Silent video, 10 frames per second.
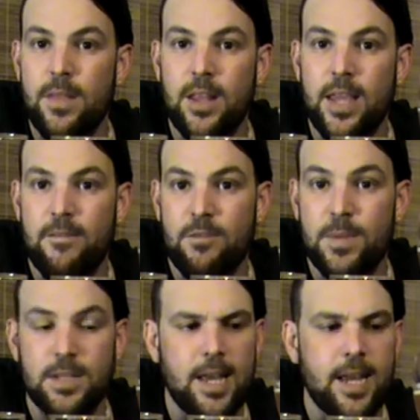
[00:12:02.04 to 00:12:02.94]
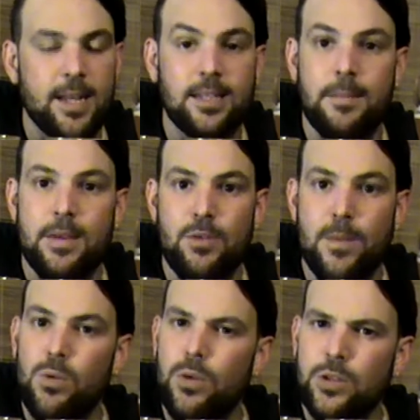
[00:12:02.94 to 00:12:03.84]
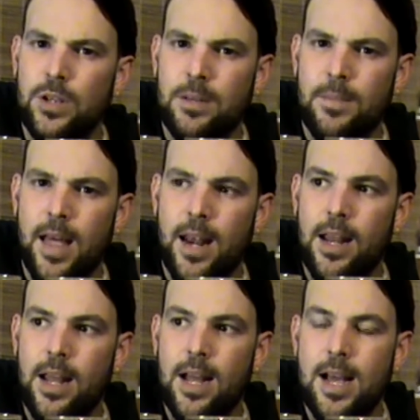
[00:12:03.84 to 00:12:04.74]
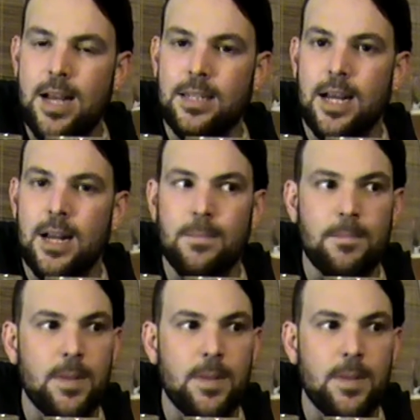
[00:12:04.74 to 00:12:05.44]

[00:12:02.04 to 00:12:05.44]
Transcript: that you get from Mosaic is coming through, but also some of that Atunum